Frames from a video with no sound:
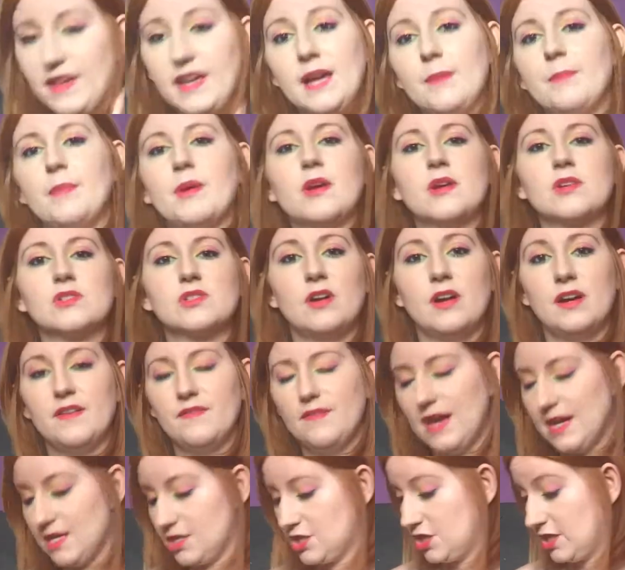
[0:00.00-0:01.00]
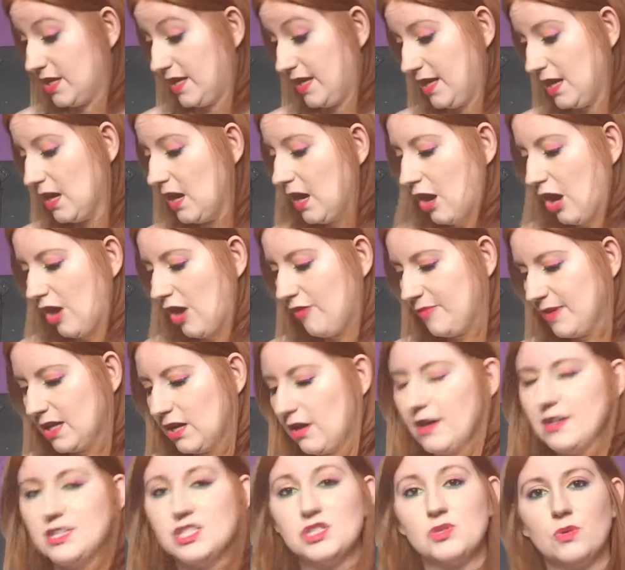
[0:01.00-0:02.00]
here because I've been
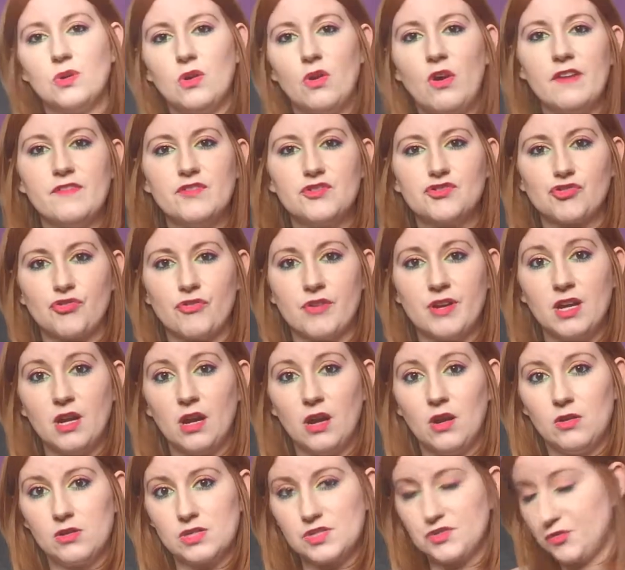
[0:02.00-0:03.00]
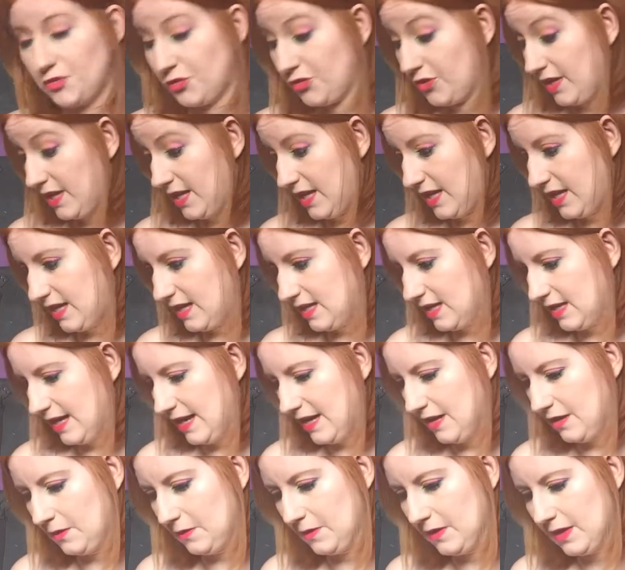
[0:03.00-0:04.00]
going to a life drawing class for a year
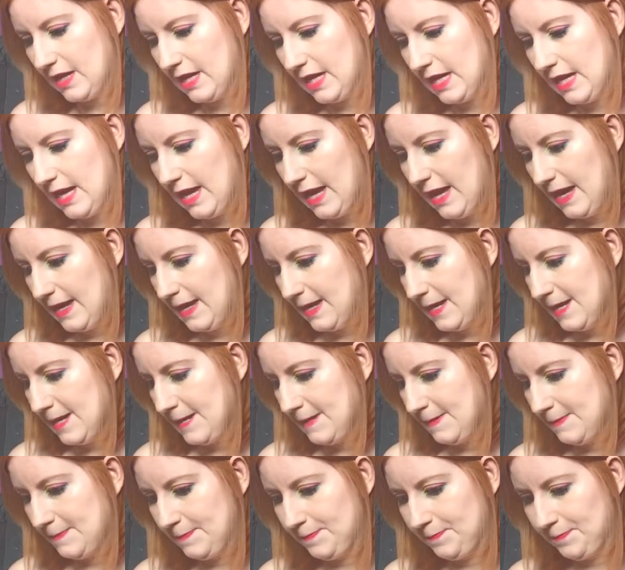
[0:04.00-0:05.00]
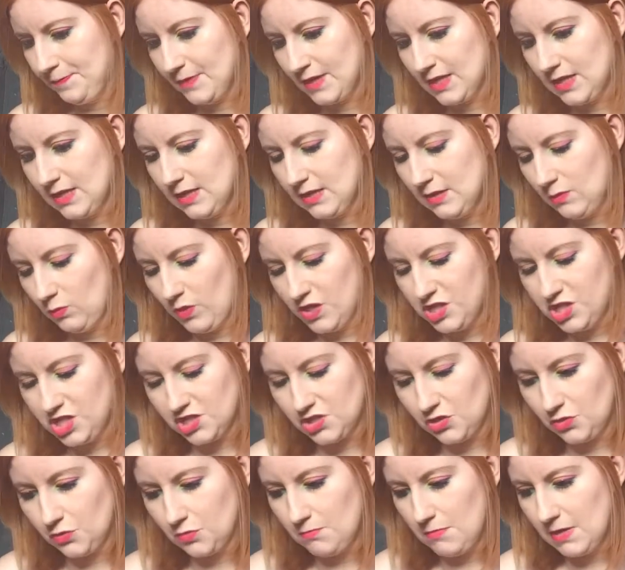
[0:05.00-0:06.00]
now, which
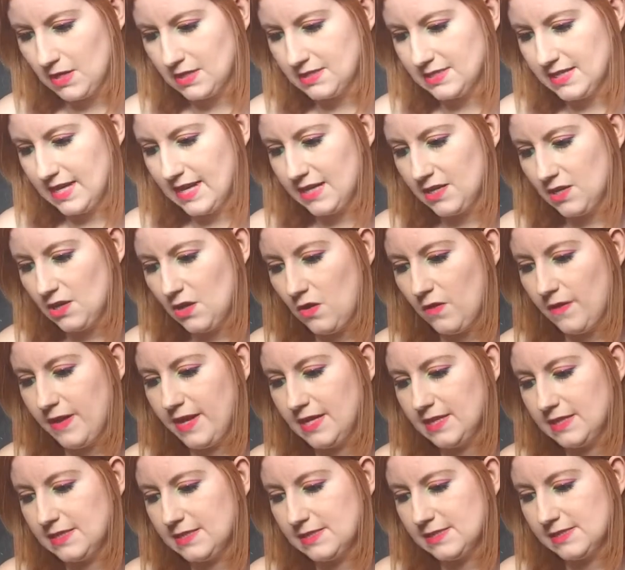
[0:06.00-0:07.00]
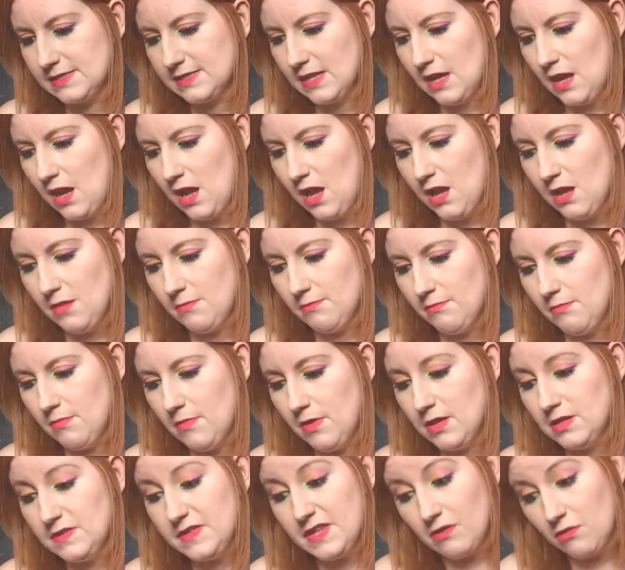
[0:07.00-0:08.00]
is on Monday nights.
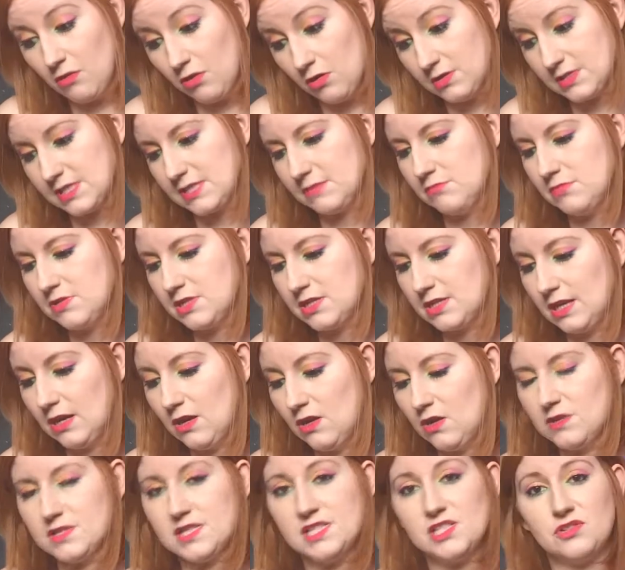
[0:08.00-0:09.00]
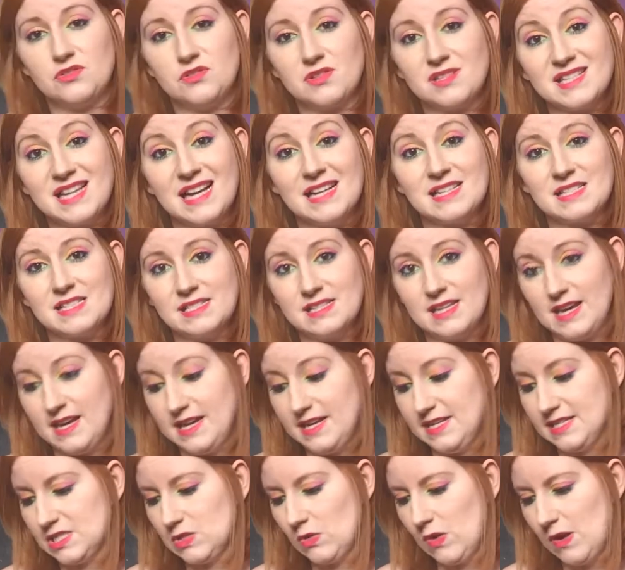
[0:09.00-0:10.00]
There are some classes on
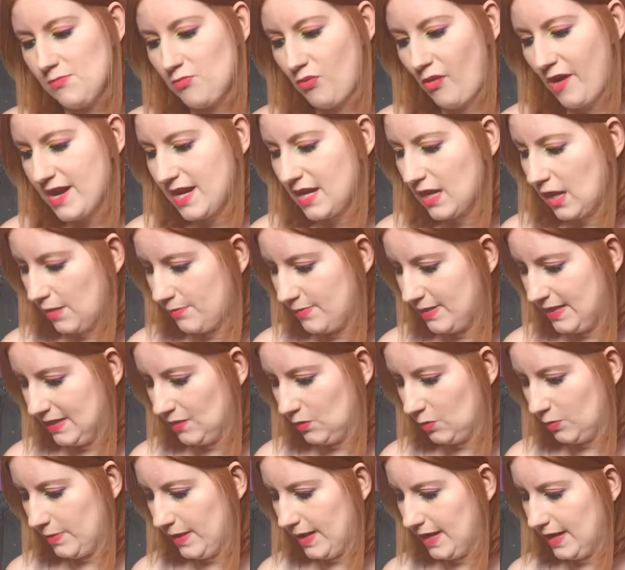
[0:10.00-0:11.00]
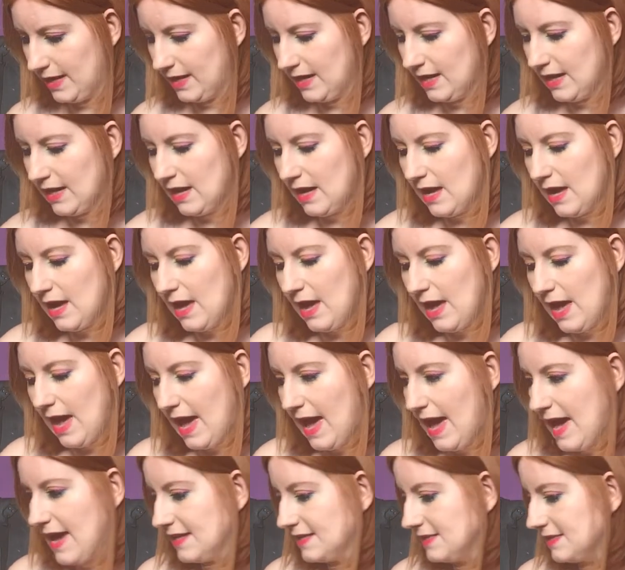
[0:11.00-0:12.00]
Saturdays, so I break it up a little bit,
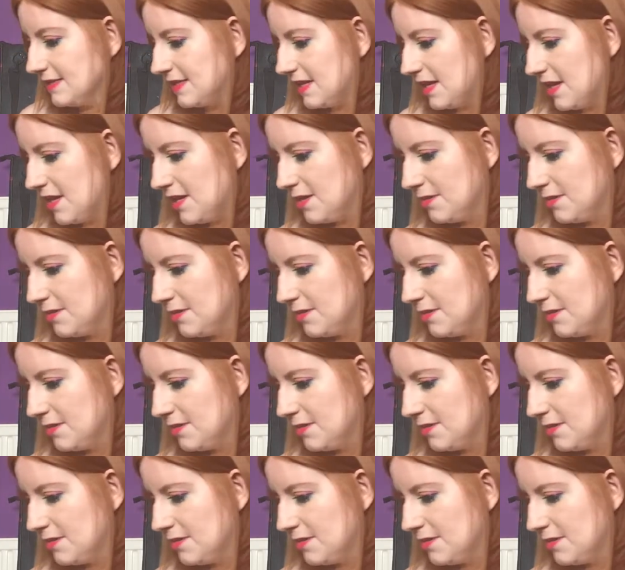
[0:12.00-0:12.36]
and